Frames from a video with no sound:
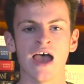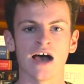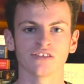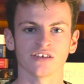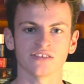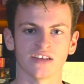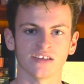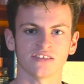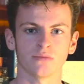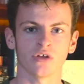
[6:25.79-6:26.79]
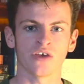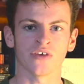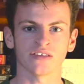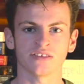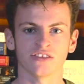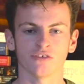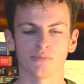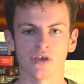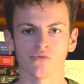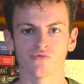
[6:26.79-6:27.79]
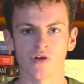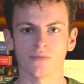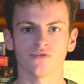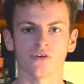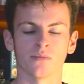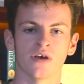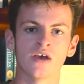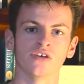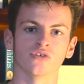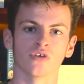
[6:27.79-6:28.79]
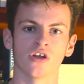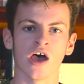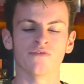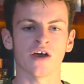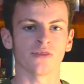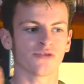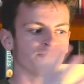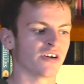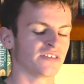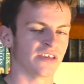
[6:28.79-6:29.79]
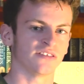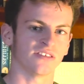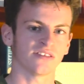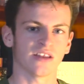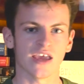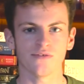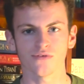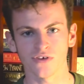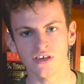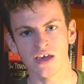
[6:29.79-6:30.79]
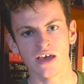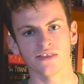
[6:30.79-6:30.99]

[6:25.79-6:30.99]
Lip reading: As I said, it's similar in that sense of being ripped from your life and thrust into slavery.